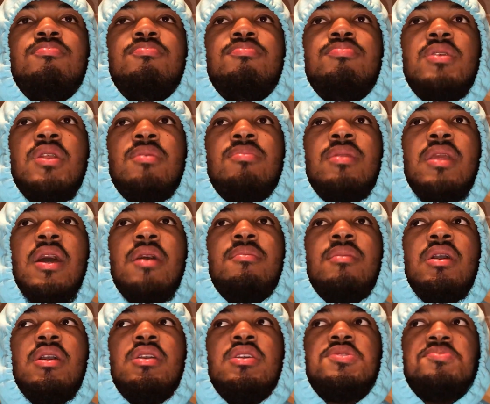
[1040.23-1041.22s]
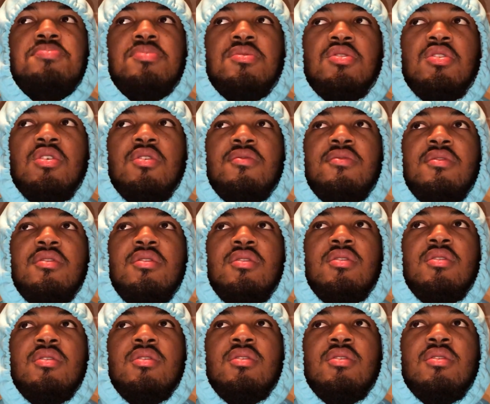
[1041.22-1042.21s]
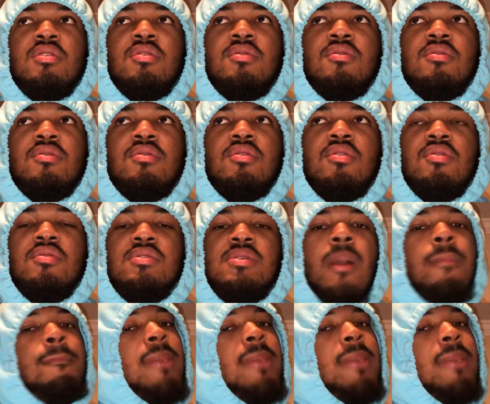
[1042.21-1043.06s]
But a black man gets pulled over, no reason,